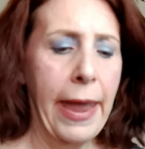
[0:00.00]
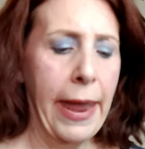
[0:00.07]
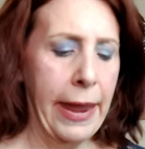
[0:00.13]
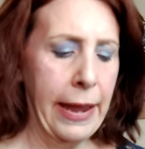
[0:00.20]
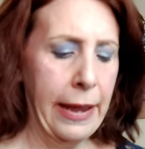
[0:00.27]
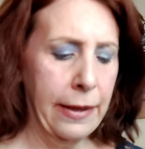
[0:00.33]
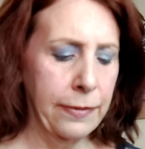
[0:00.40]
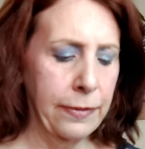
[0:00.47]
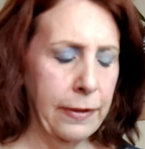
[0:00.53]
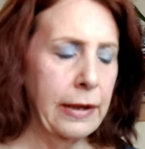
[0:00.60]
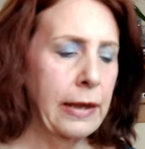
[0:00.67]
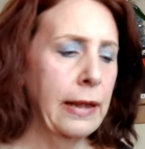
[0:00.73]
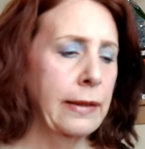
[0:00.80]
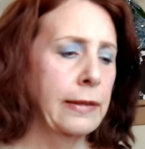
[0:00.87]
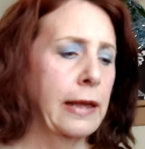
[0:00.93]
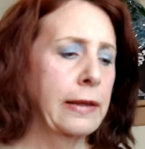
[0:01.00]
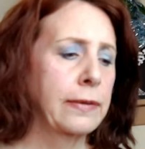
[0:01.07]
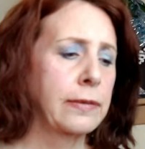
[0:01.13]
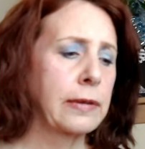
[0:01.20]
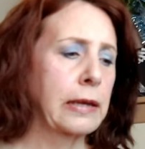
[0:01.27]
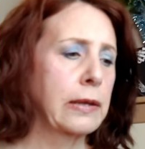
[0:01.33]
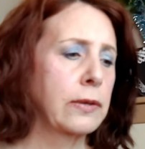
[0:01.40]
And then let's
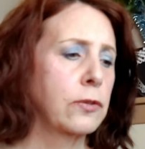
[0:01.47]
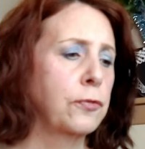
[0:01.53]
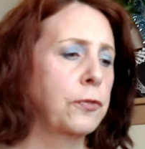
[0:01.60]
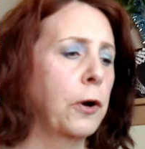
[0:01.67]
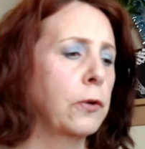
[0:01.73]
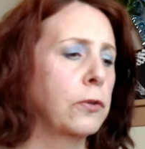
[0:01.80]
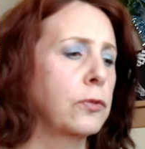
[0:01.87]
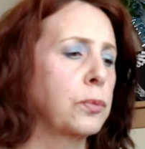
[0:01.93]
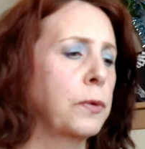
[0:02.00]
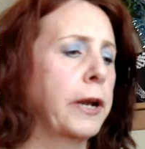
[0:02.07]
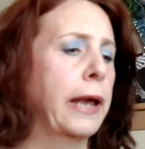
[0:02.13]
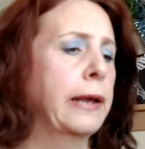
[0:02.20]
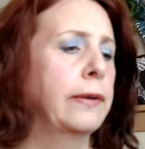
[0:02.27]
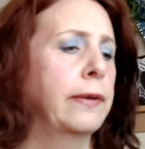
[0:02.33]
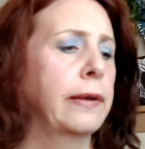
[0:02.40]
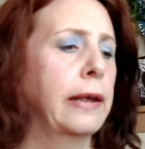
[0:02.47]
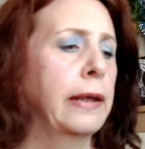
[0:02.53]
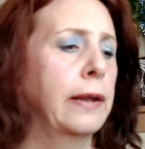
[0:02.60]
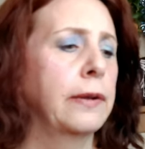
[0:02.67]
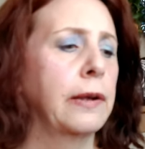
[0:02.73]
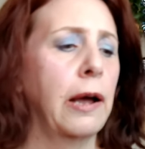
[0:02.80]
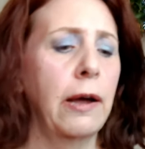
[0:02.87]
see, as far as what I
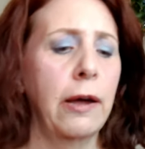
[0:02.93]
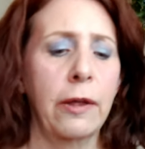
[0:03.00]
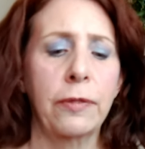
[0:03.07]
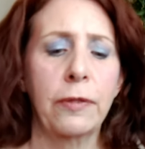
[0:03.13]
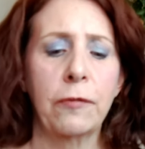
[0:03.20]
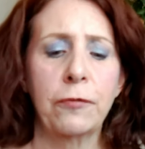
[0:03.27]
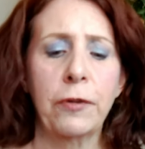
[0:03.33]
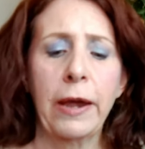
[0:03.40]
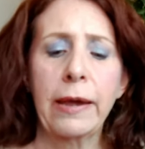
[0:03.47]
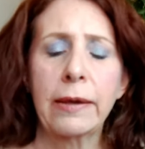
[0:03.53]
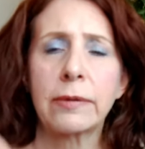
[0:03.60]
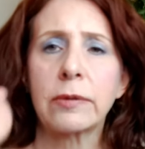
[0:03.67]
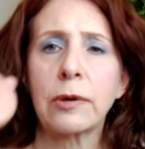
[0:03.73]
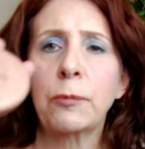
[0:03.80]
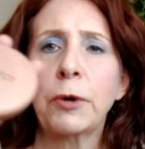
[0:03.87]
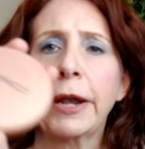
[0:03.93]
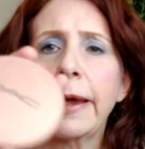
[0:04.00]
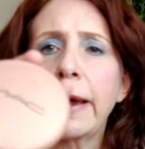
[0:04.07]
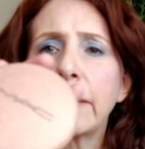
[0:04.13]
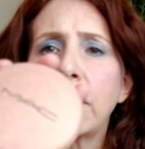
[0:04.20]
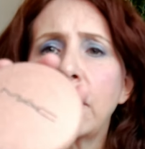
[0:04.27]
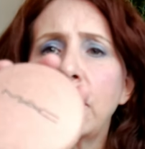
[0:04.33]
did on the face, I went
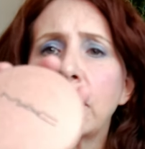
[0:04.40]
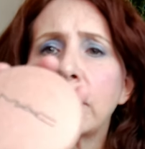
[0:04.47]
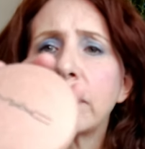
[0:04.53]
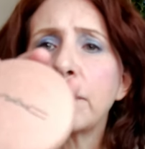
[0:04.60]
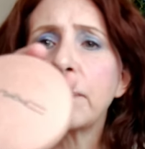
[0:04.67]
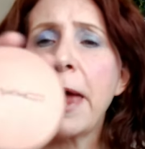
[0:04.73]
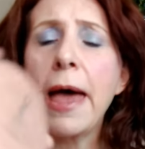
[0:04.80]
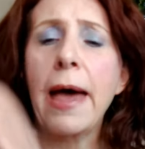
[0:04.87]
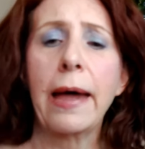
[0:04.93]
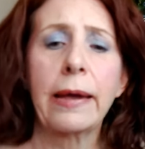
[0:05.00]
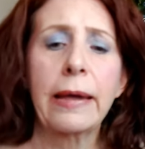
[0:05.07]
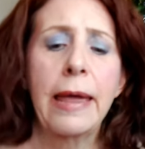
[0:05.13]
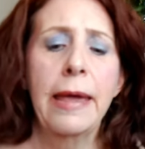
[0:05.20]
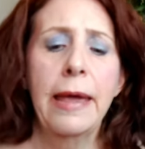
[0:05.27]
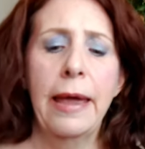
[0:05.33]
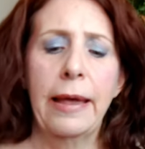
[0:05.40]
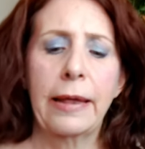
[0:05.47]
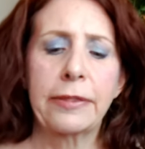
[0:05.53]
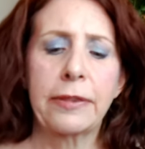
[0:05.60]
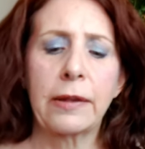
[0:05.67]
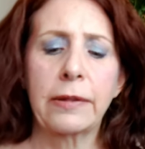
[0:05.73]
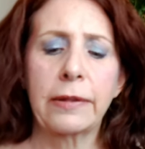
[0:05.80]
ahead and used the MAC,
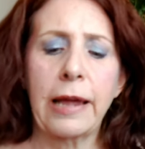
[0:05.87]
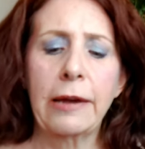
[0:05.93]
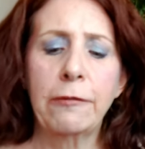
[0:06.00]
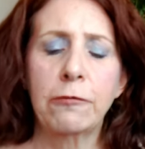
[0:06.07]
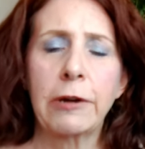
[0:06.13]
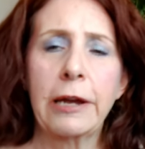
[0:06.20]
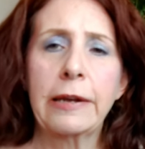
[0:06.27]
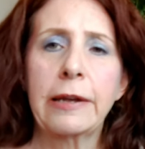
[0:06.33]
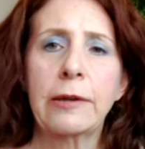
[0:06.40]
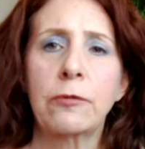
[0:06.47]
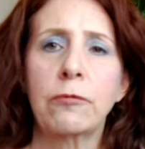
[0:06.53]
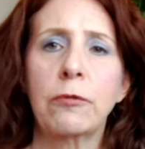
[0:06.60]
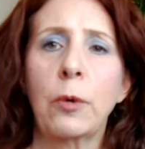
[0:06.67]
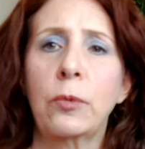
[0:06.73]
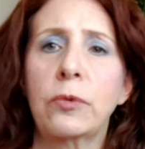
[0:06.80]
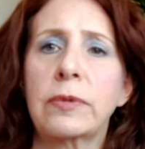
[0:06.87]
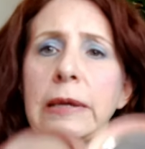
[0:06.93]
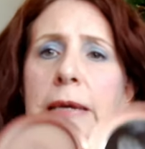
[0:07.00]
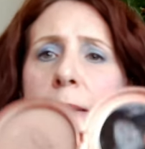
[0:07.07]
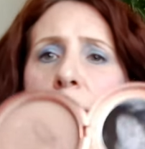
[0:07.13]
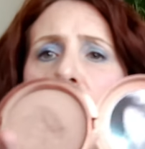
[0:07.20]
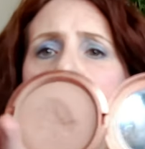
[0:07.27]
the Light Radiant
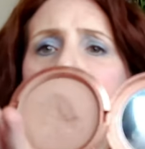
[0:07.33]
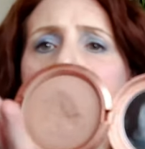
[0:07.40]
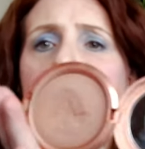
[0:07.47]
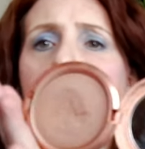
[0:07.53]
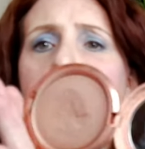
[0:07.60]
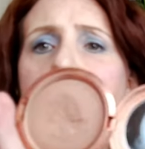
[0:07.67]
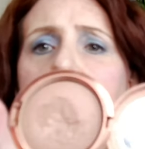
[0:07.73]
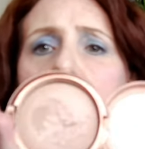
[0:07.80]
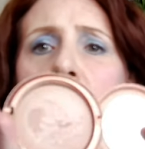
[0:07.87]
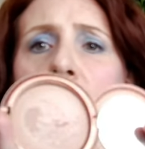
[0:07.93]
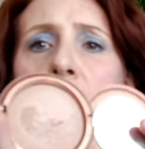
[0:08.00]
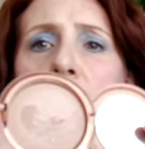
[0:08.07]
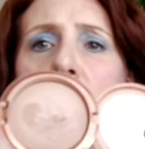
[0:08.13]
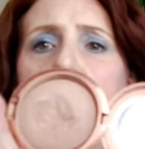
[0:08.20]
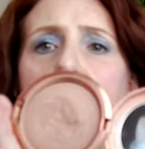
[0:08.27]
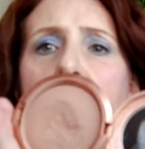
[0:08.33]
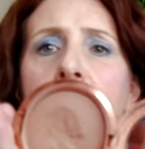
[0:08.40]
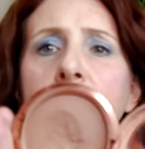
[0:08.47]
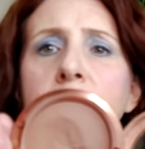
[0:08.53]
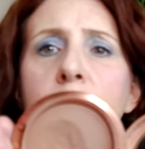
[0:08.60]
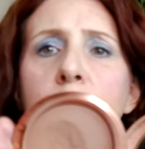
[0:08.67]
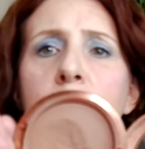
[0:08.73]
Rosy Bronzer. So
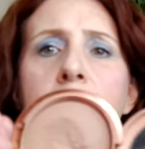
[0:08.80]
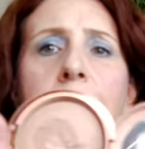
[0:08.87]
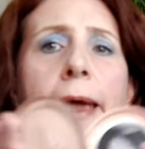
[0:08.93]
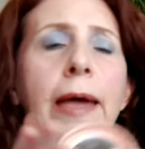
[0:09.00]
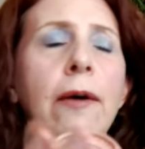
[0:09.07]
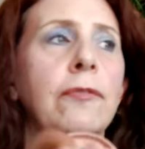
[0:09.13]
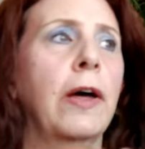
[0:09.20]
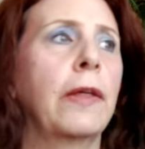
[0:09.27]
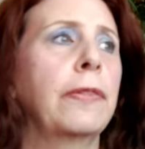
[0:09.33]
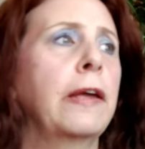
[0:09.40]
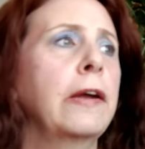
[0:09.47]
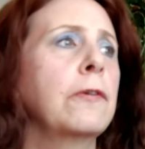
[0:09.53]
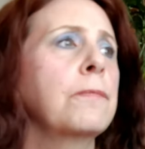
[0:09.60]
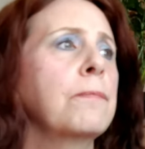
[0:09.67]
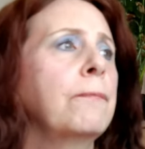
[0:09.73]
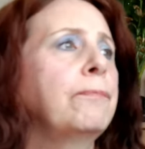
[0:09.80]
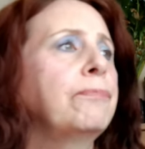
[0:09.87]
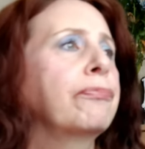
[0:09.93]
that's what I have on there.